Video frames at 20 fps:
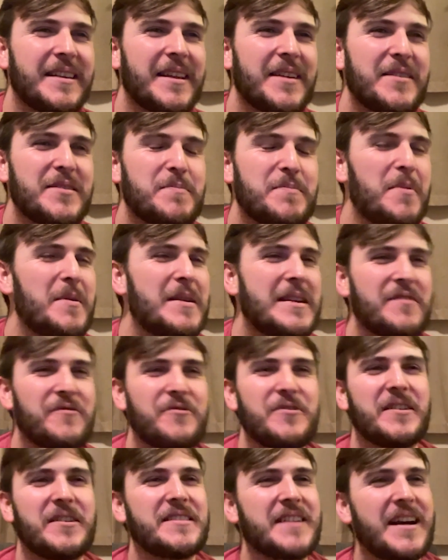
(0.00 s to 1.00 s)
it was probably
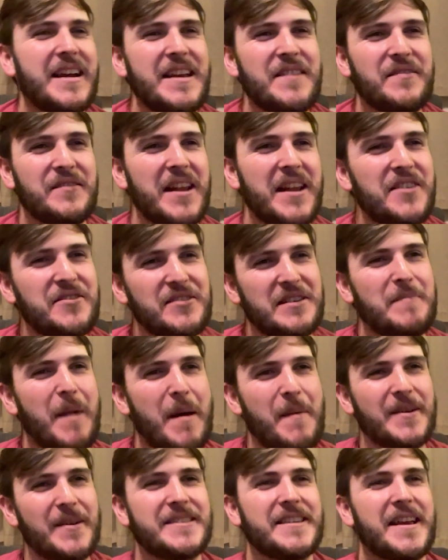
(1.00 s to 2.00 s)
different because I lived literally
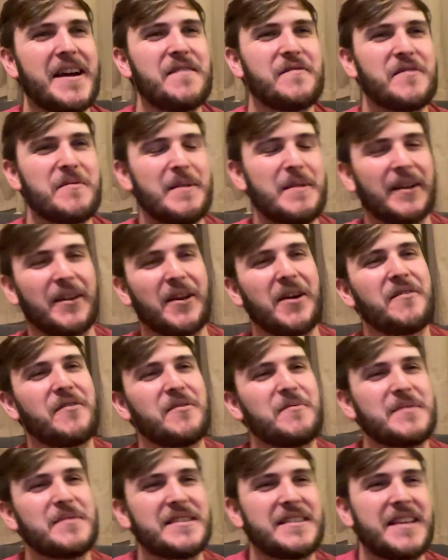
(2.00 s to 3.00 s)
by myself and my
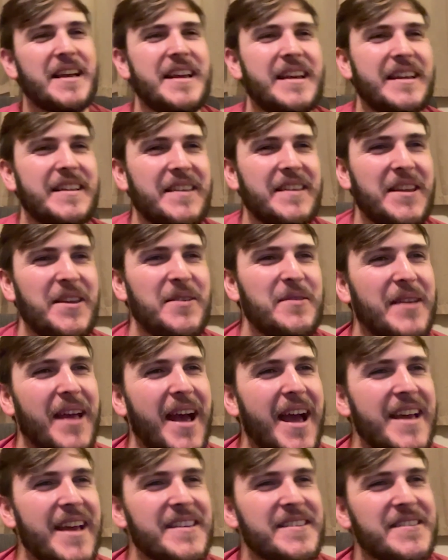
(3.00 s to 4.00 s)
girlfriend was staying in the
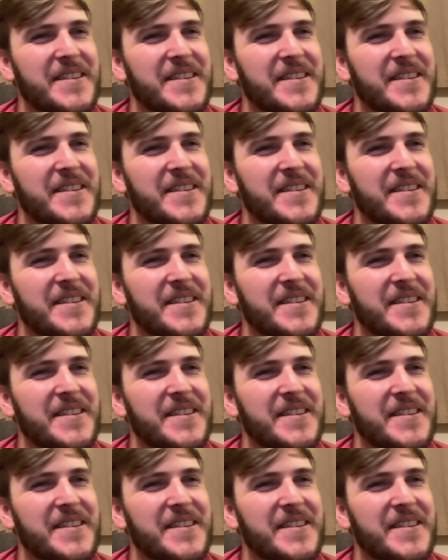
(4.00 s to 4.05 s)
UK.